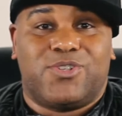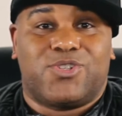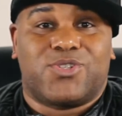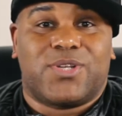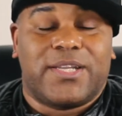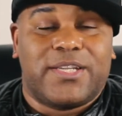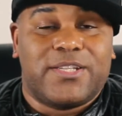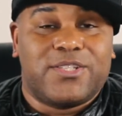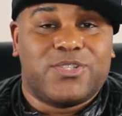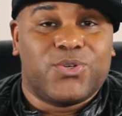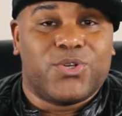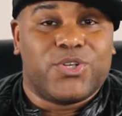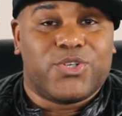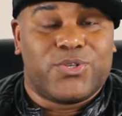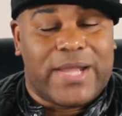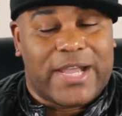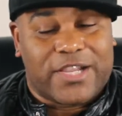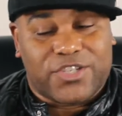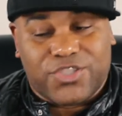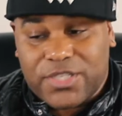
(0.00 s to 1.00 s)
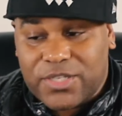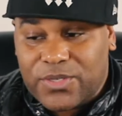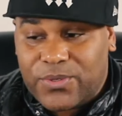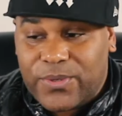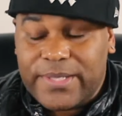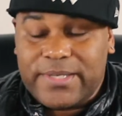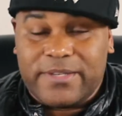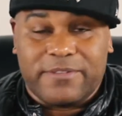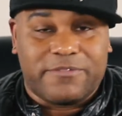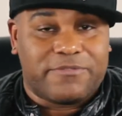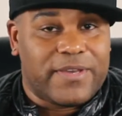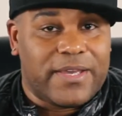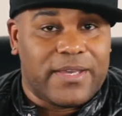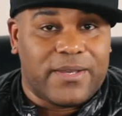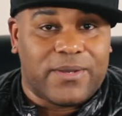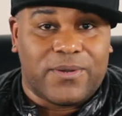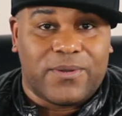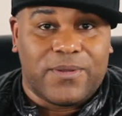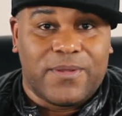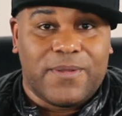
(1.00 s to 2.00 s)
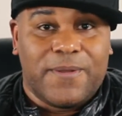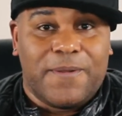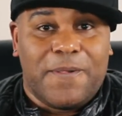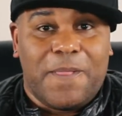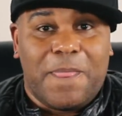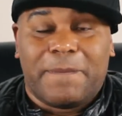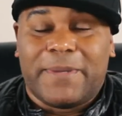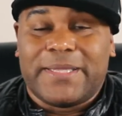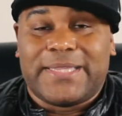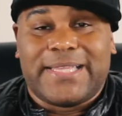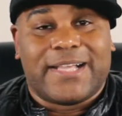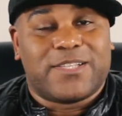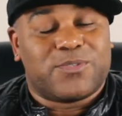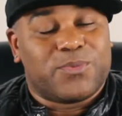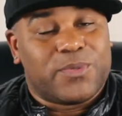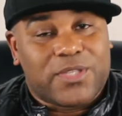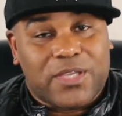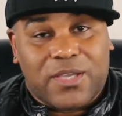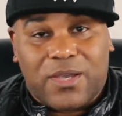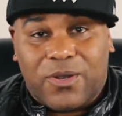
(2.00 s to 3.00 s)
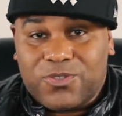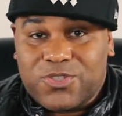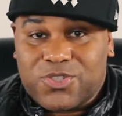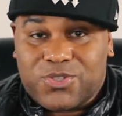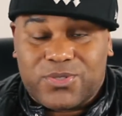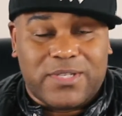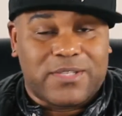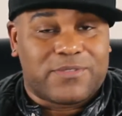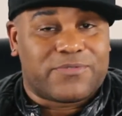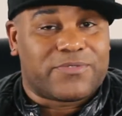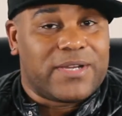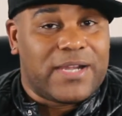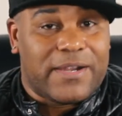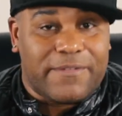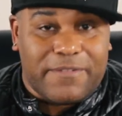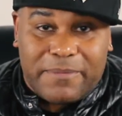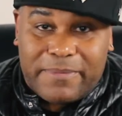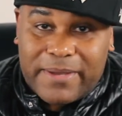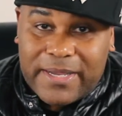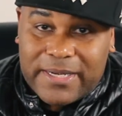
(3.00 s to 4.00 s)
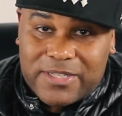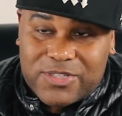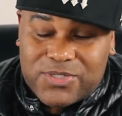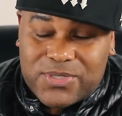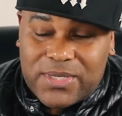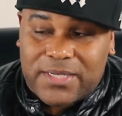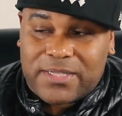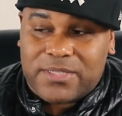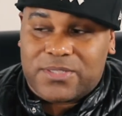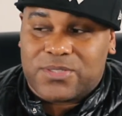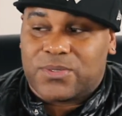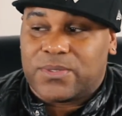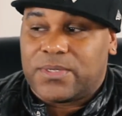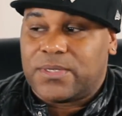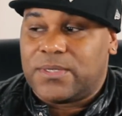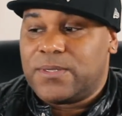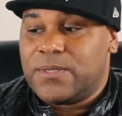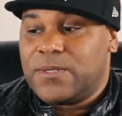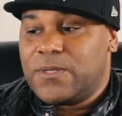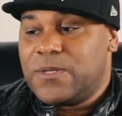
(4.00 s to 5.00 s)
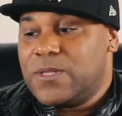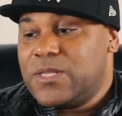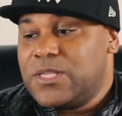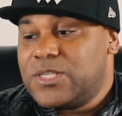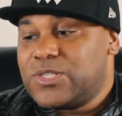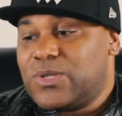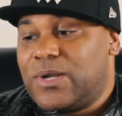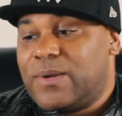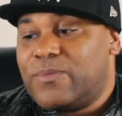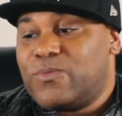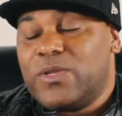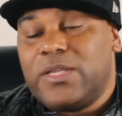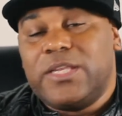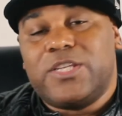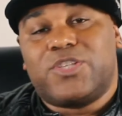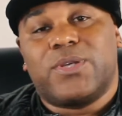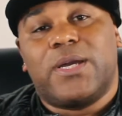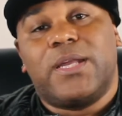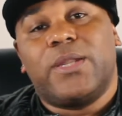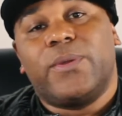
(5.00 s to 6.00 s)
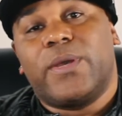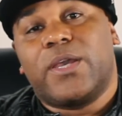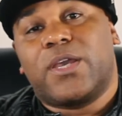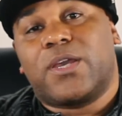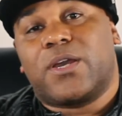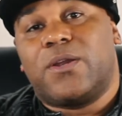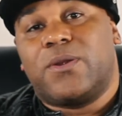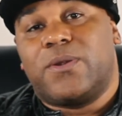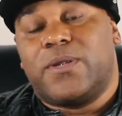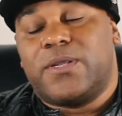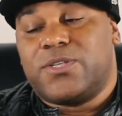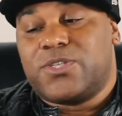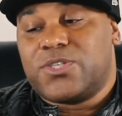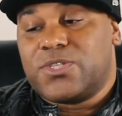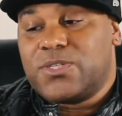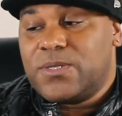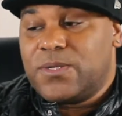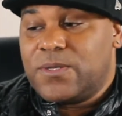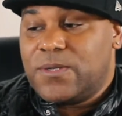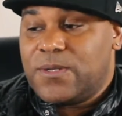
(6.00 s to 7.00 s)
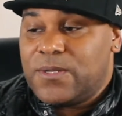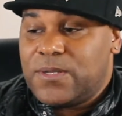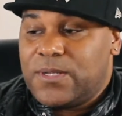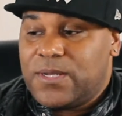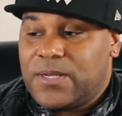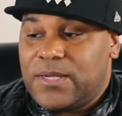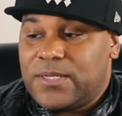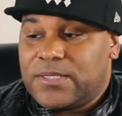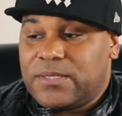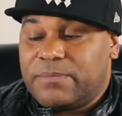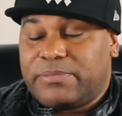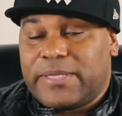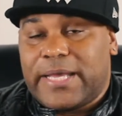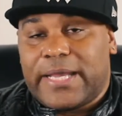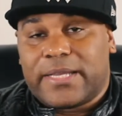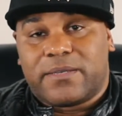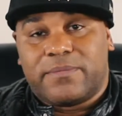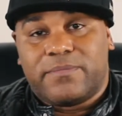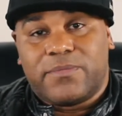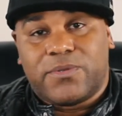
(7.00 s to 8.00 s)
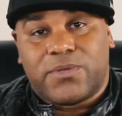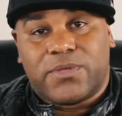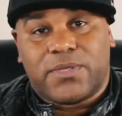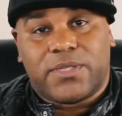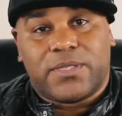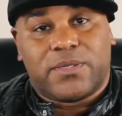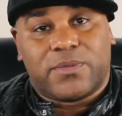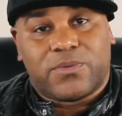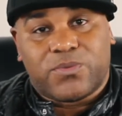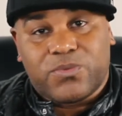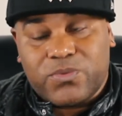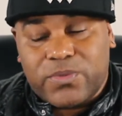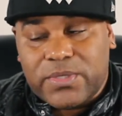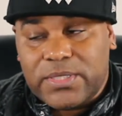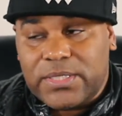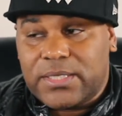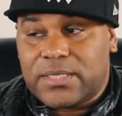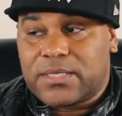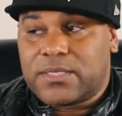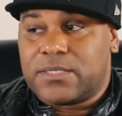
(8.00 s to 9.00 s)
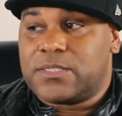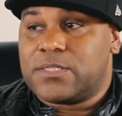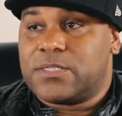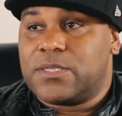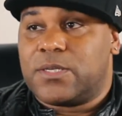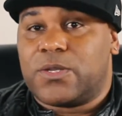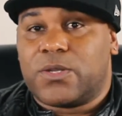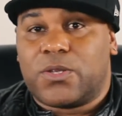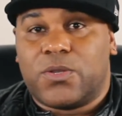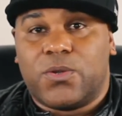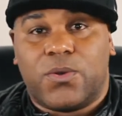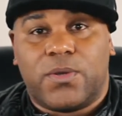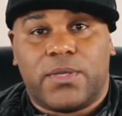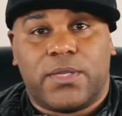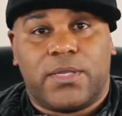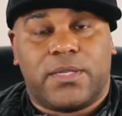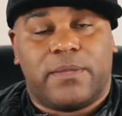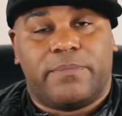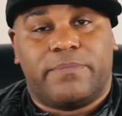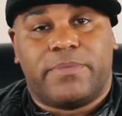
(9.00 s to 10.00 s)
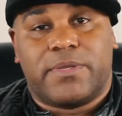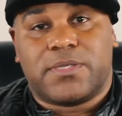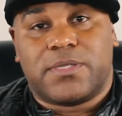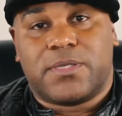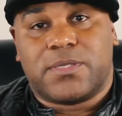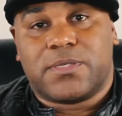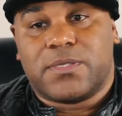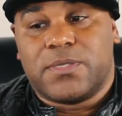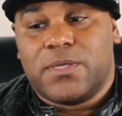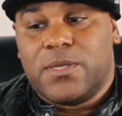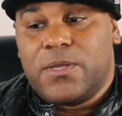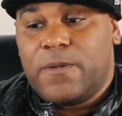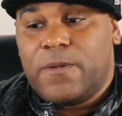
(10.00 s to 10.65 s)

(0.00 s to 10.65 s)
you try to do it, you're actually going to fail. But that's what the culture is for everybody trying to do it. So I'm really trying to encourage the Black community to really consider going into business